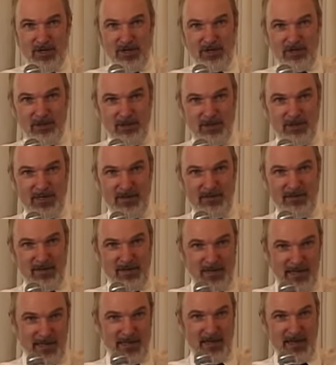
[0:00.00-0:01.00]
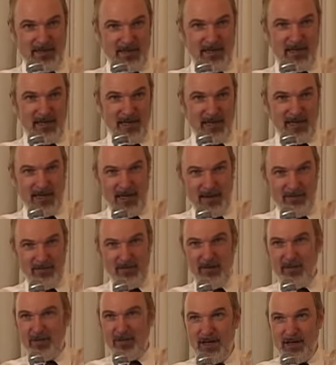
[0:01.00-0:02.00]
or should he flee that he can
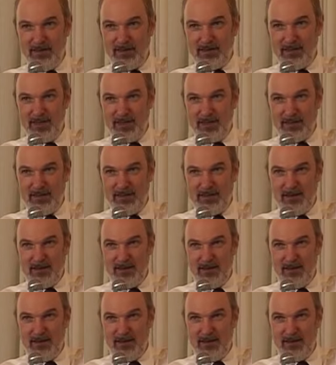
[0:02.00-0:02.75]
help the outside?